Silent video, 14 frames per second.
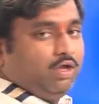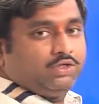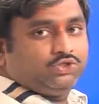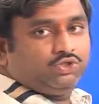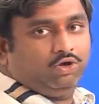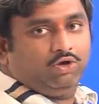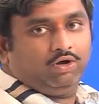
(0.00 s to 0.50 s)

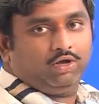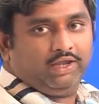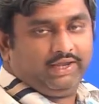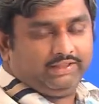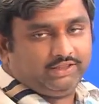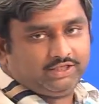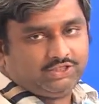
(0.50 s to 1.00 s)
So
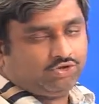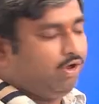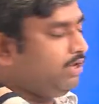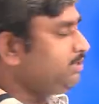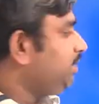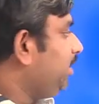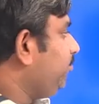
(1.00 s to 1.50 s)
in this
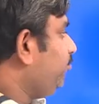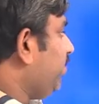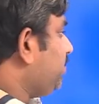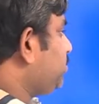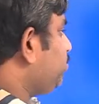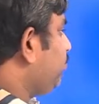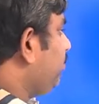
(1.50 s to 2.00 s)
concept
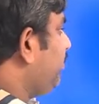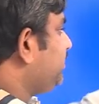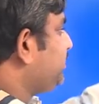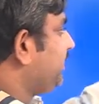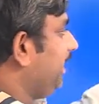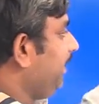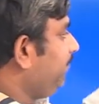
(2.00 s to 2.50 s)
first we will
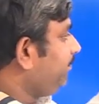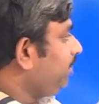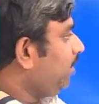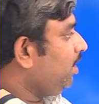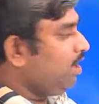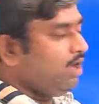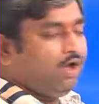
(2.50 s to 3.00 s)
see